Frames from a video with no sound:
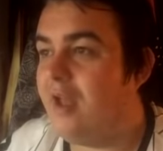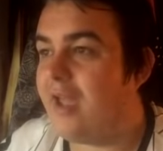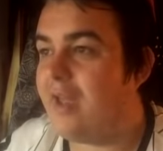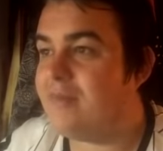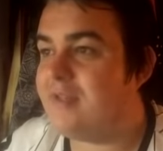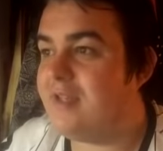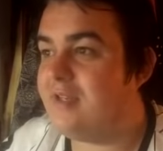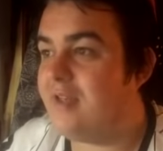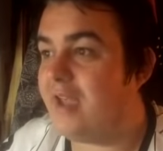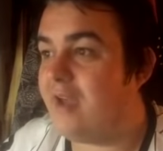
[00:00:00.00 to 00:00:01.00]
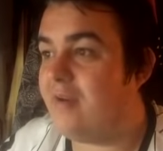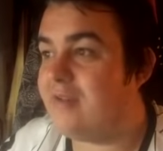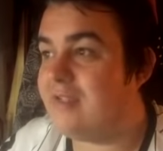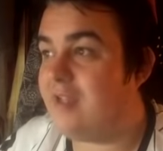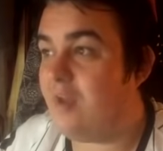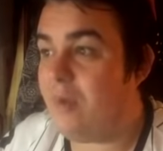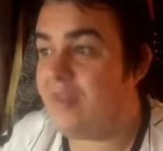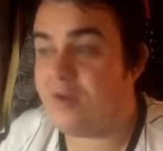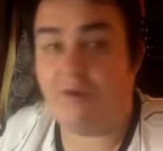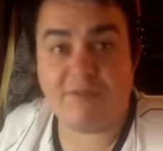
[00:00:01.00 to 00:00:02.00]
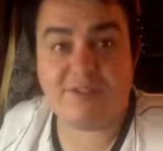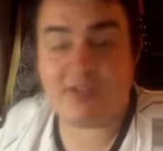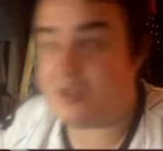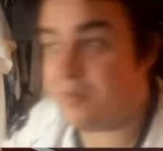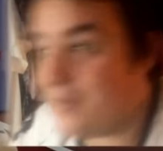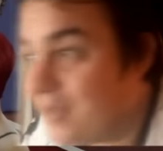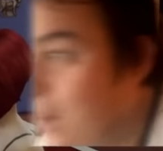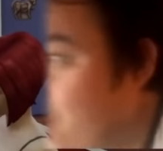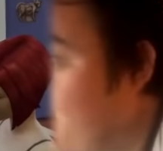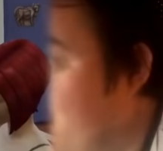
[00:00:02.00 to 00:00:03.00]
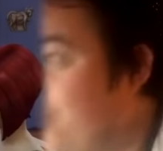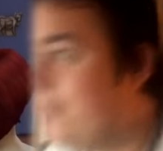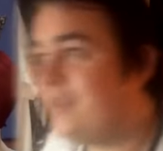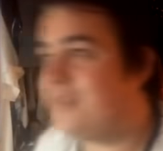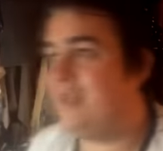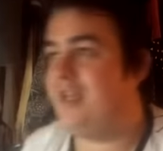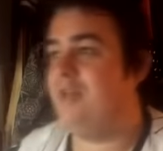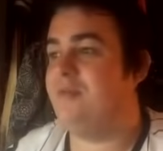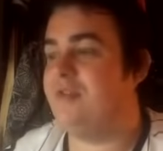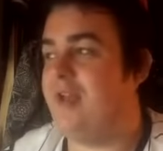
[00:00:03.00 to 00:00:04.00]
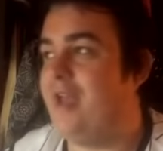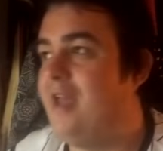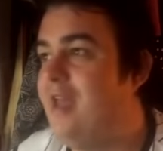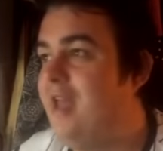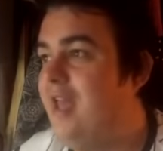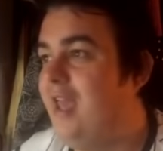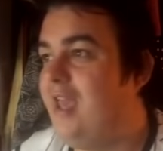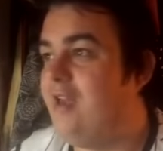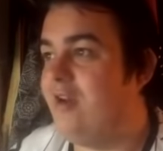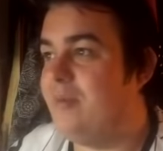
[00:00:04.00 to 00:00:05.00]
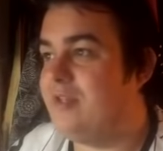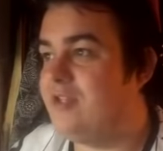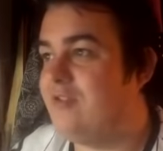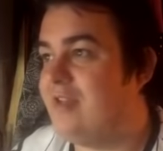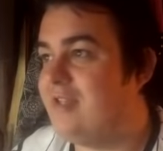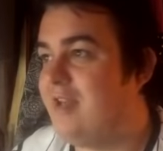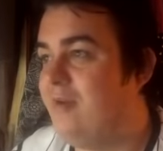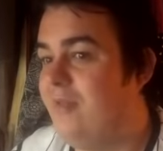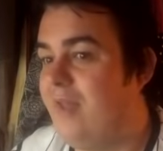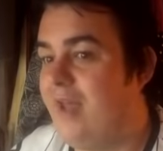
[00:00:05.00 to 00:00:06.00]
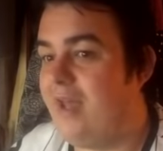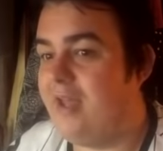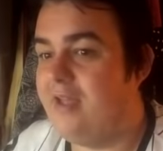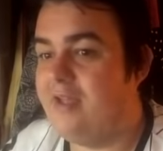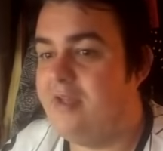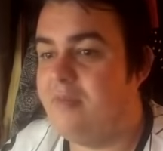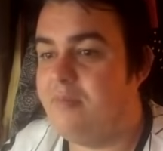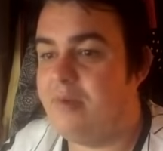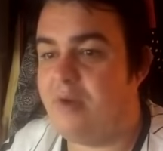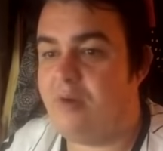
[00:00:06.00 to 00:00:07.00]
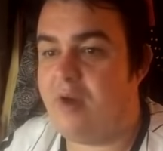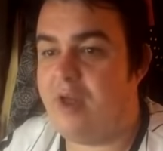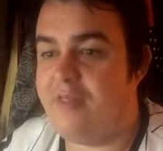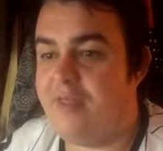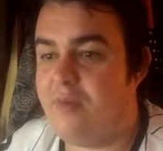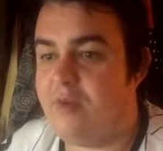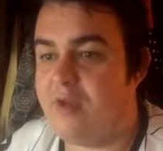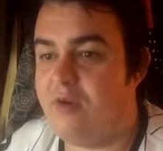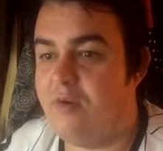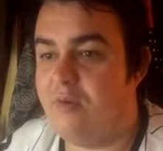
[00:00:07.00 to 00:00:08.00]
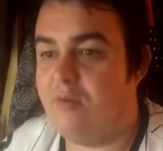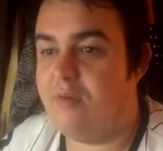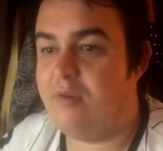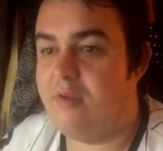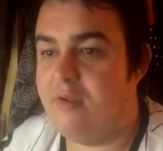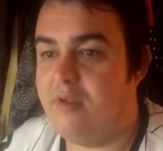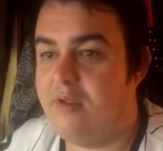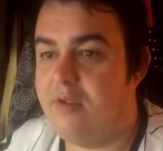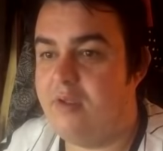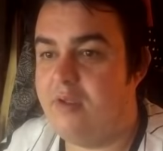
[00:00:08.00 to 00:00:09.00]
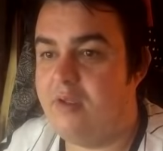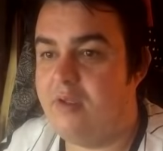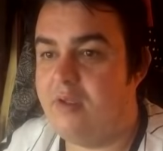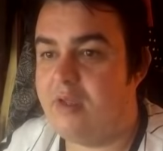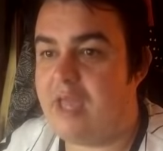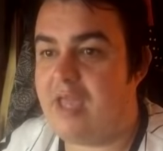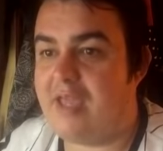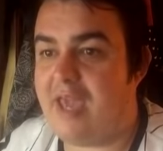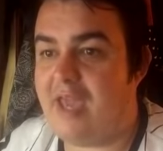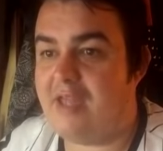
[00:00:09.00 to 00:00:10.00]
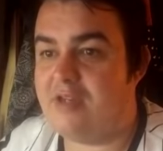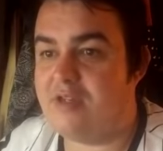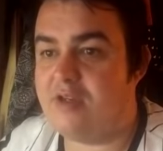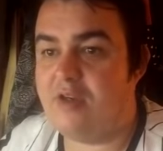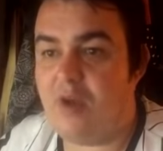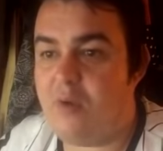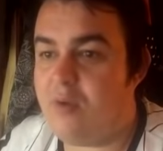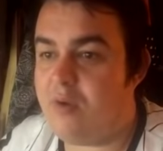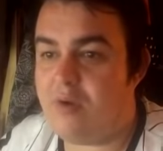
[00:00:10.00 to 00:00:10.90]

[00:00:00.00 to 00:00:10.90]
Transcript: I kept seeing, like, going to see, like, where the conversation was going. But obviously he was, like, he got a bit stressed out there. But I think we're cool. Get engaged. No.